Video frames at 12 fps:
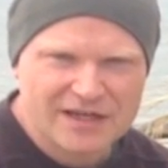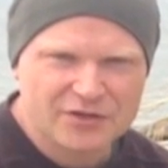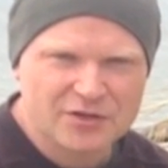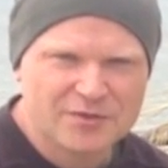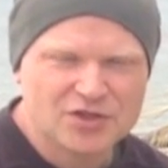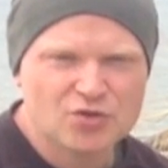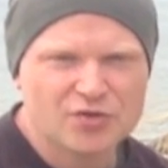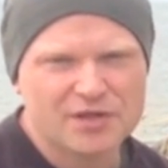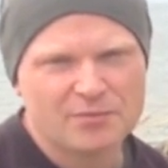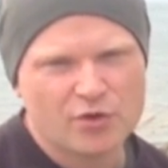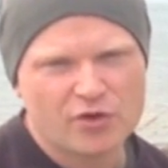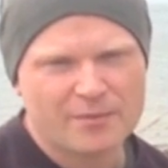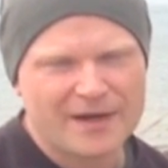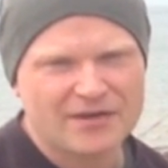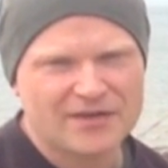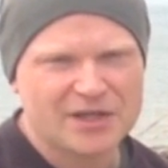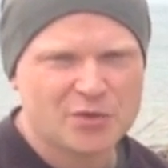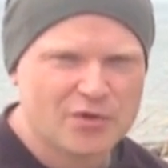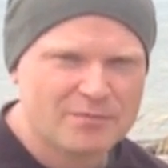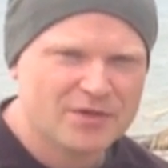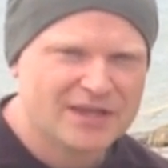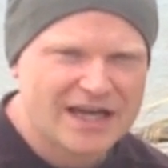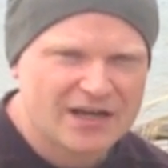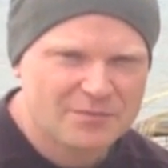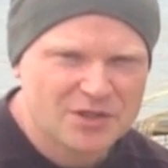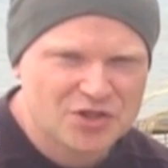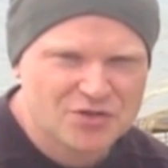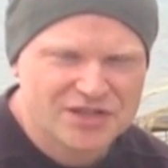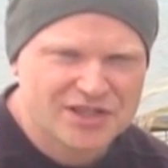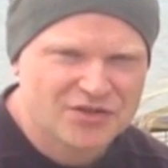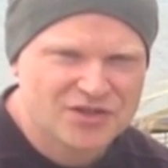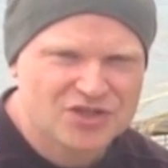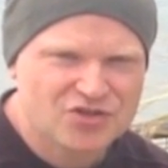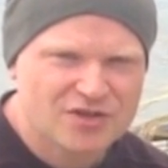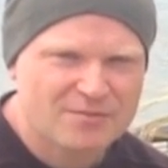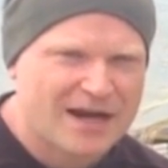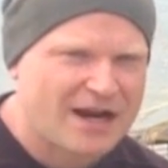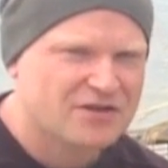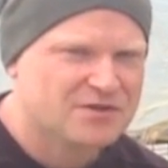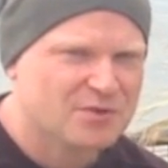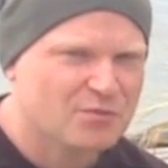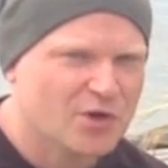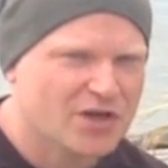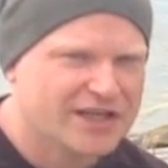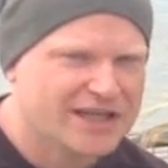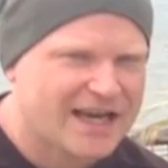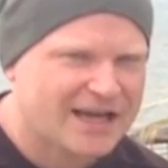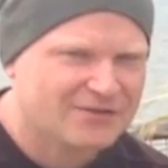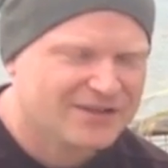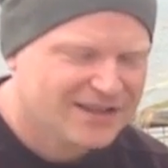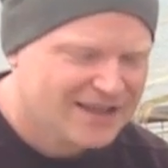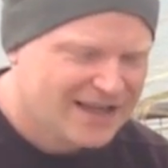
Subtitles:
I'm going to be talking more about the equipment that I've been using on this trip, how it's been working out,